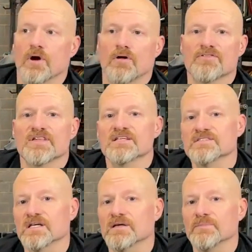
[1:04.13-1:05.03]
all
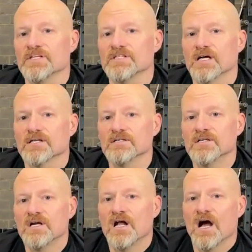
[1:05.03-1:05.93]
things that can be done
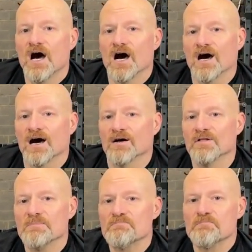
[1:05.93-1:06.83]
uh,
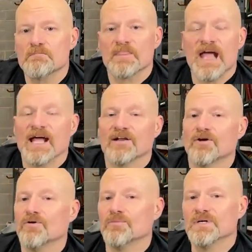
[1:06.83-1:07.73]
at
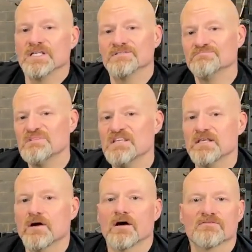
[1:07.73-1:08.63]
home, in
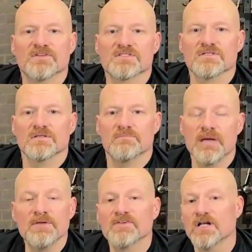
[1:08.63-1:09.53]
the office,
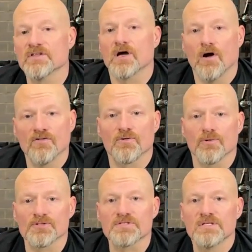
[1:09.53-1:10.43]
maybe even on the golf
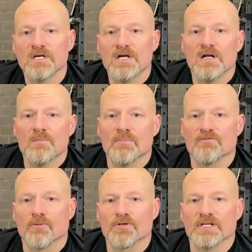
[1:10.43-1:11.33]
course
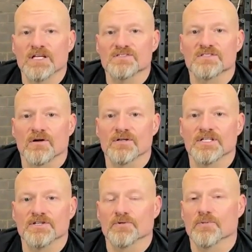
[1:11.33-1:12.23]
before you get started
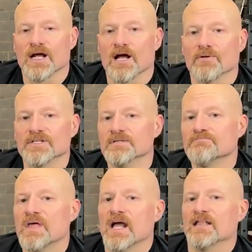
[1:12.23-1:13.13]
in your round.
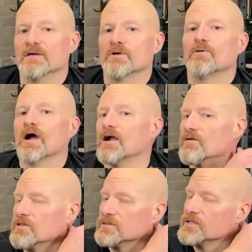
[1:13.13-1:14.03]
And they
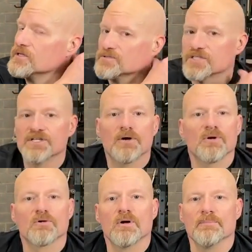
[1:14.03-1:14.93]
require little to no
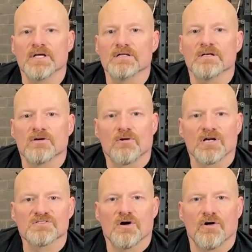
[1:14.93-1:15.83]
equipment
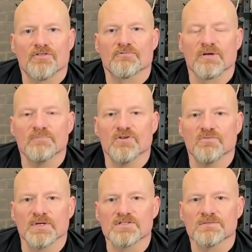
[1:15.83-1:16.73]
across all three
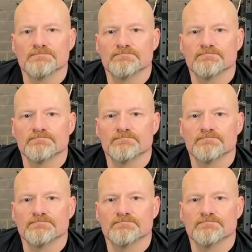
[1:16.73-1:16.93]
movements.